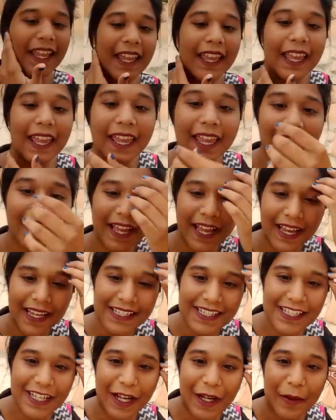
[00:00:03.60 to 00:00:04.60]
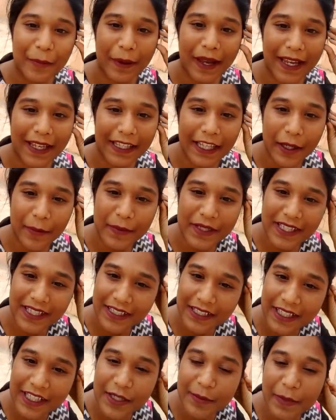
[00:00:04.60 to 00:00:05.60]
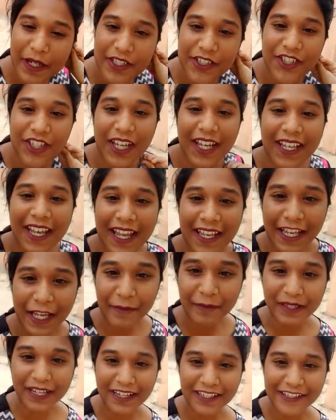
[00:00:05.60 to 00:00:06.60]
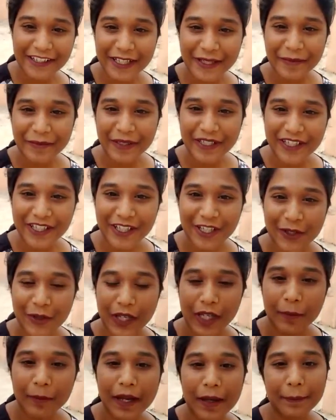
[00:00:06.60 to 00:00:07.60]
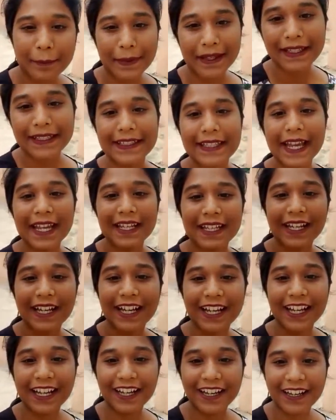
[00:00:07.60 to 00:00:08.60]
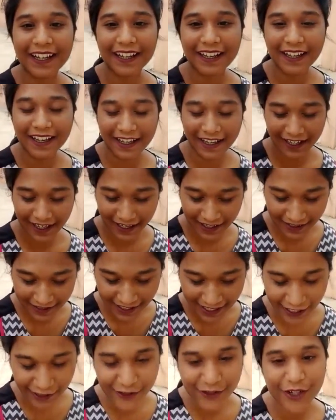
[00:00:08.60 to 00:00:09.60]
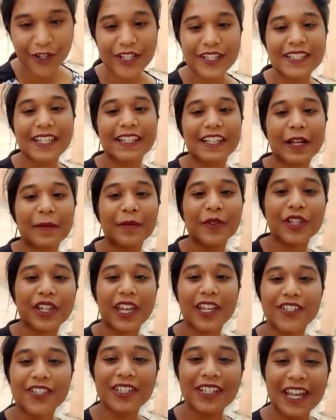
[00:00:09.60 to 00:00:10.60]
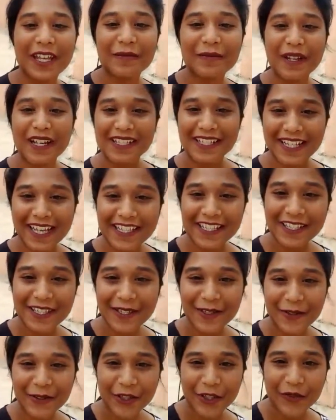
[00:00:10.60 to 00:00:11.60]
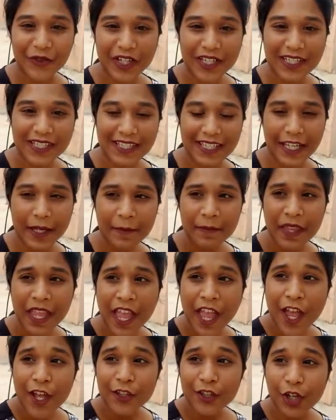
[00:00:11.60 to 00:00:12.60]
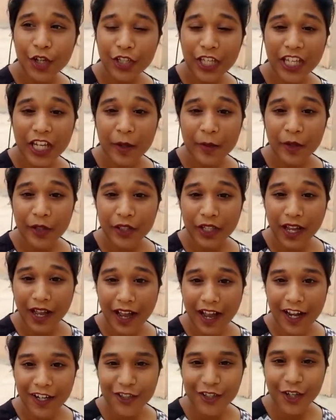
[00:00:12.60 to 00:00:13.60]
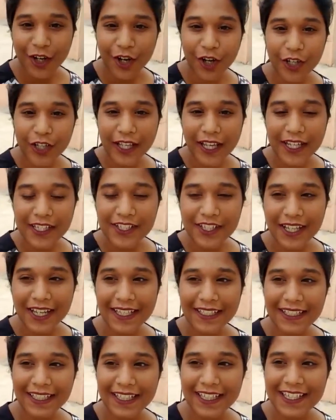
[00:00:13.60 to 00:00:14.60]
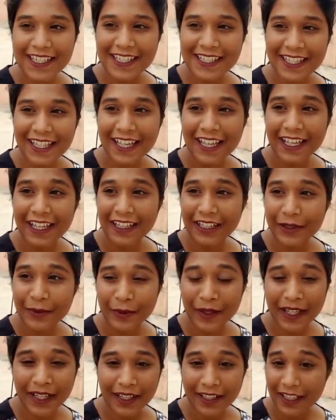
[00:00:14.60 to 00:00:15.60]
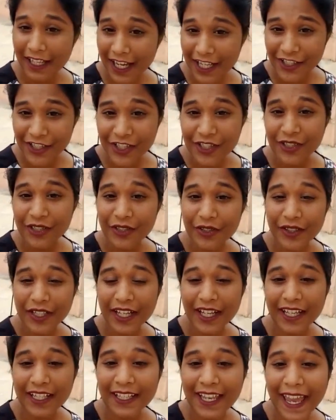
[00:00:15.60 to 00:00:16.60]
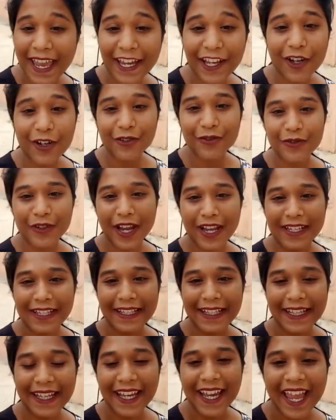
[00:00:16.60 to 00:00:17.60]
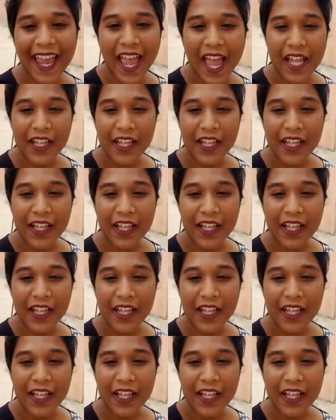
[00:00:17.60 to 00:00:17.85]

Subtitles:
Hey guys, my name is Grishma Jain and I'm currently pursuing my B.Tech in Electronics and Communication at Presidency University. Talking about our college, it is green, lush, green, eco-friendly.